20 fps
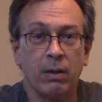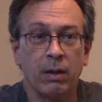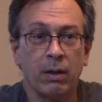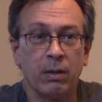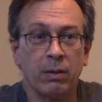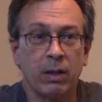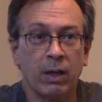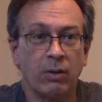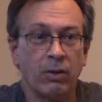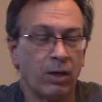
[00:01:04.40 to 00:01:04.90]

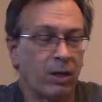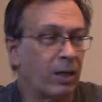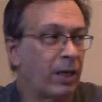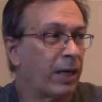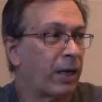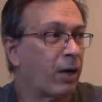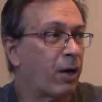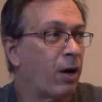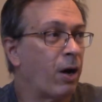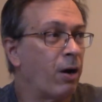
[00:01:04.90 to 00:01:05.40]
They look
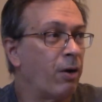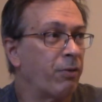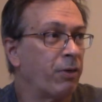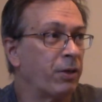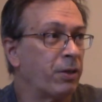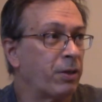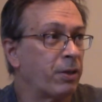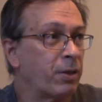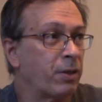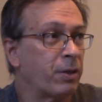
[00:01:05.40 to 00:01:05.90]
like
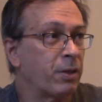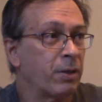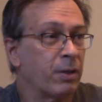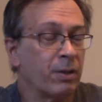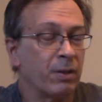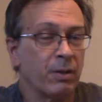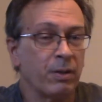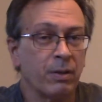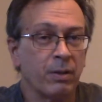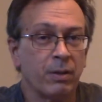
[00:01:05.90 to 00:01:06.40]
currants.
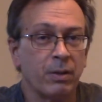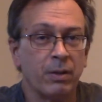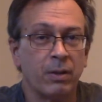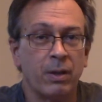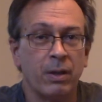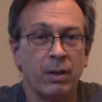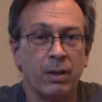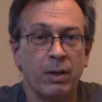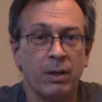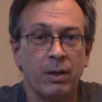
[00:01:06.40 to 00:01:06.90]

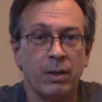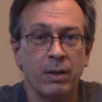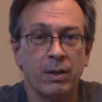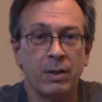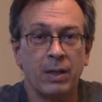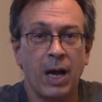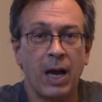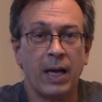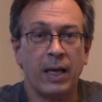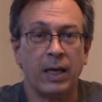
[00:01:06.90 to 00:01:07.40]

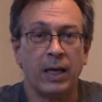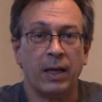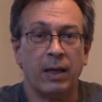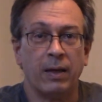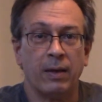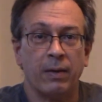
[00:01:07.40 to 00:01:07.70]
Tiny.